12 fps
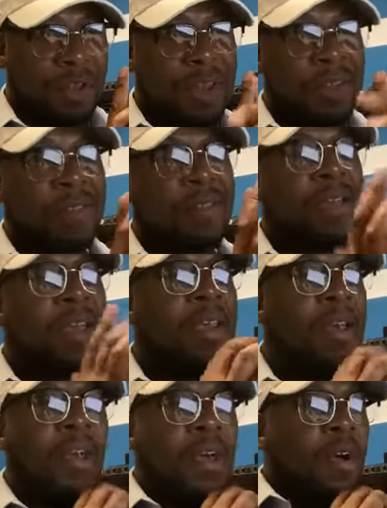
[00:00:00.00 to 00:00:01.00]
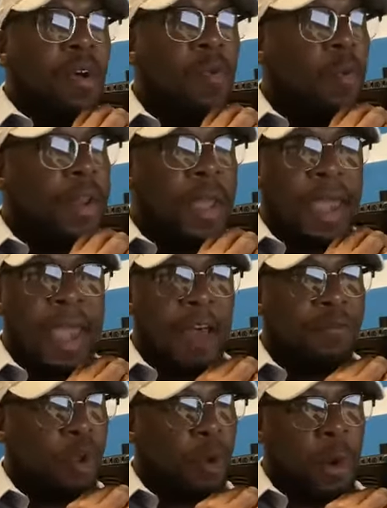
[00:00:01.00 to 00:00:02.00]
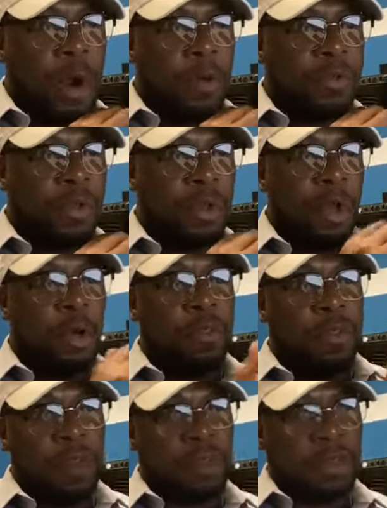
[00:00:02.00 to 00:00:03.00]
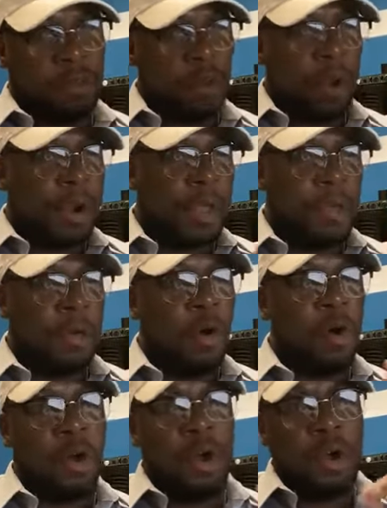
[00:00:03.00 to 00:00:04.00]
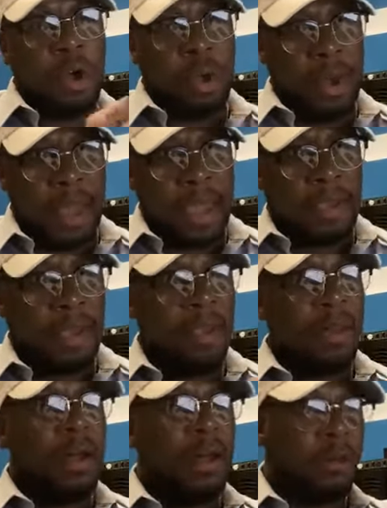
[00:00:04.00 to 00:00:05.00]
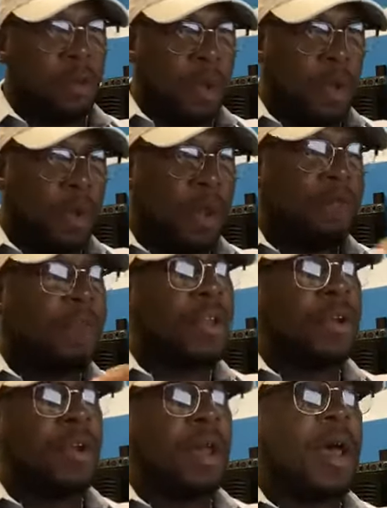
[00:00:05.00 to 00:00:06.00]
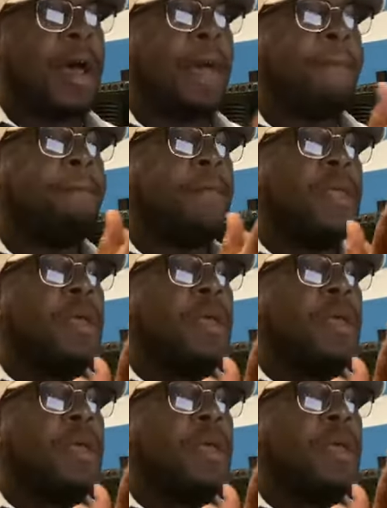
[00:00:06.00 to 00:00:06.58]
King said, who when they have nowhere else to go, this is where they go, like it, agree with it or not.